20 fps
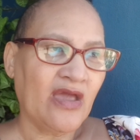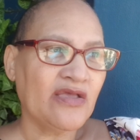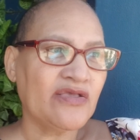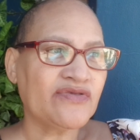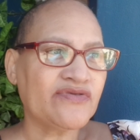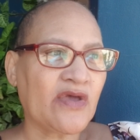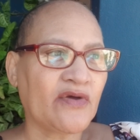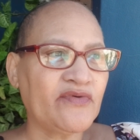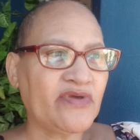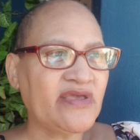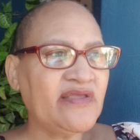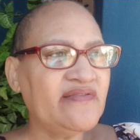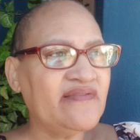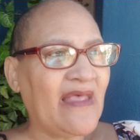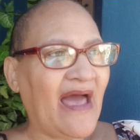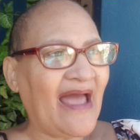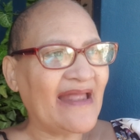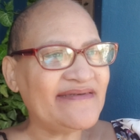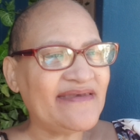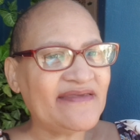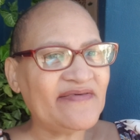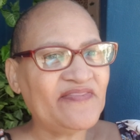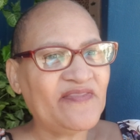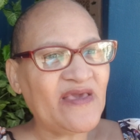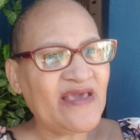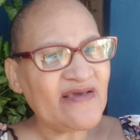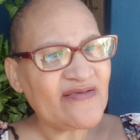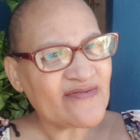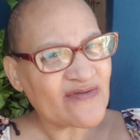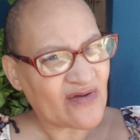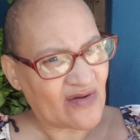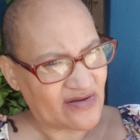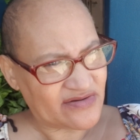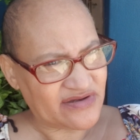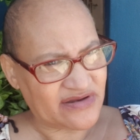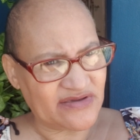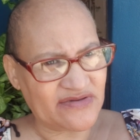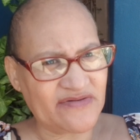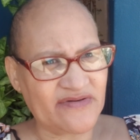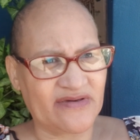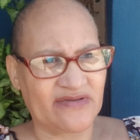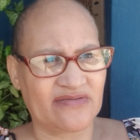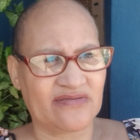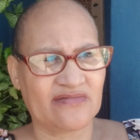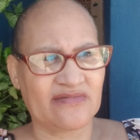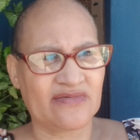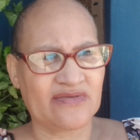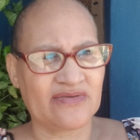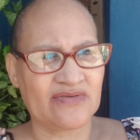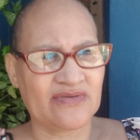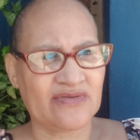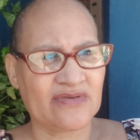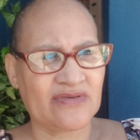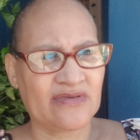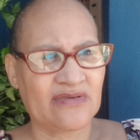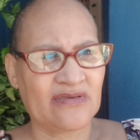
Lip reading: So under these conditions,